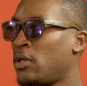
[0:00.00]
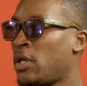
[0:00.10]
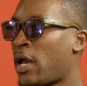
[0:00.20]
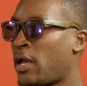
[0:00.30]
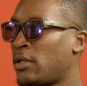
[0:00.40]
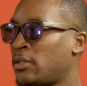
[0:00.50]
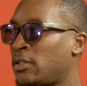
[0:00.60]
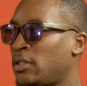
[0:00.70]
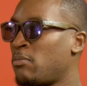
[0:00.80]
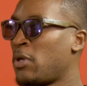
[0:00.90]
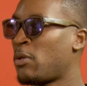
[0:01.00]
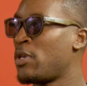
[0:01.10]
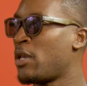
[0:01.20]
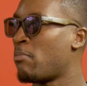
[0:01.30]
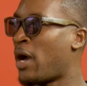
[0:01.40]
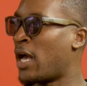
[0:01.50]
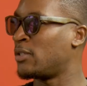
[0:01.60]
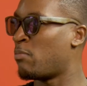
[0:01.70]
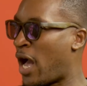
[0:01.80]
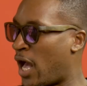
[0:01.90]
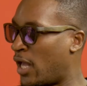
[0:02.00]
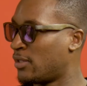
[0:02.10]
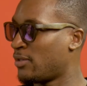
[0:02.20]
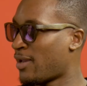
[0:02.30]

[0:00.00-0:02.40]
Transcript: didn't make me a man's man.